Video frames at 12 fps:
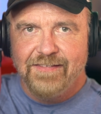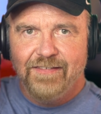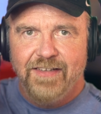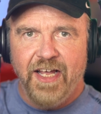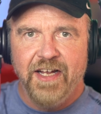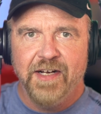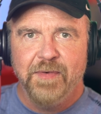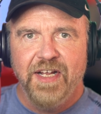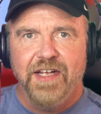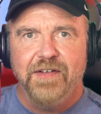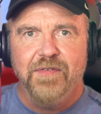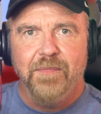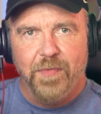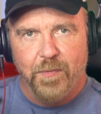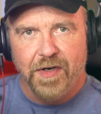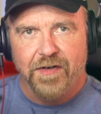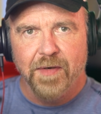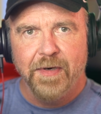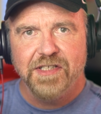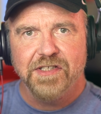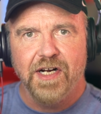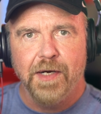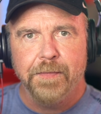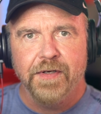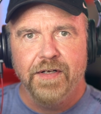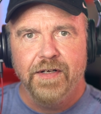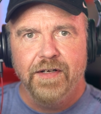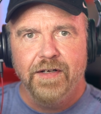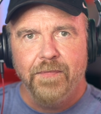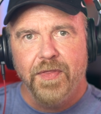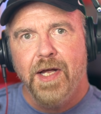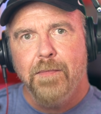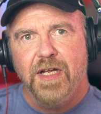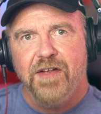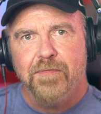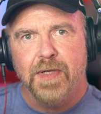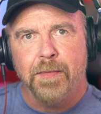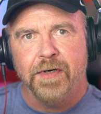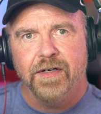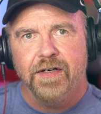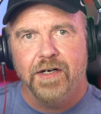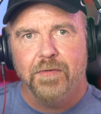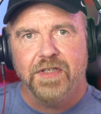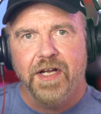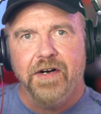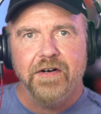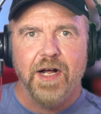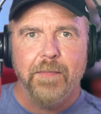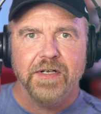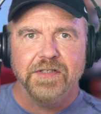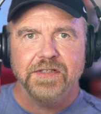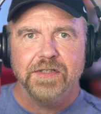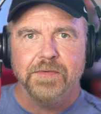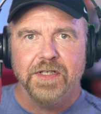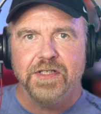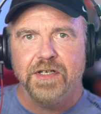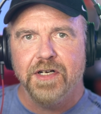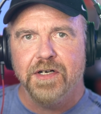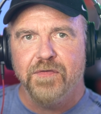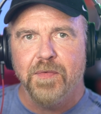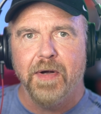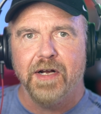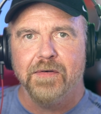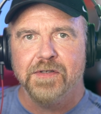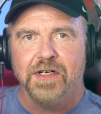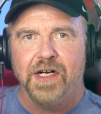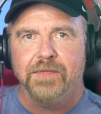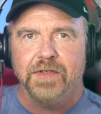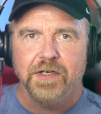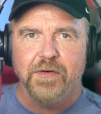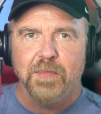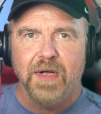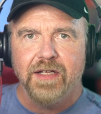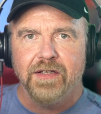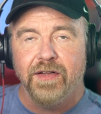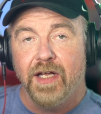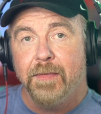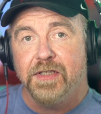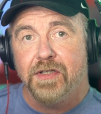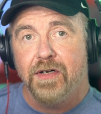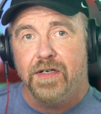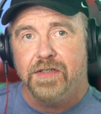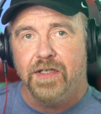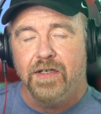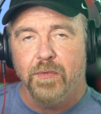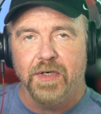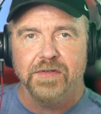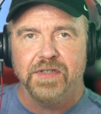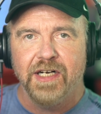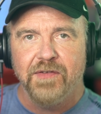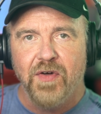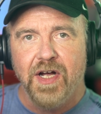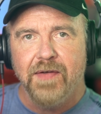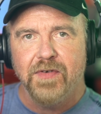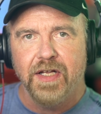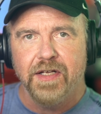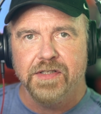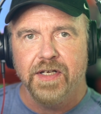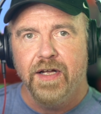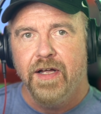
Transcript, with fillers: Hey, I'm Dave. Welcome to my shop. I'm Dave Plummer, a retired operating systems engineer from Microsoft, going back to the M S DOS and Windows ninety-five days.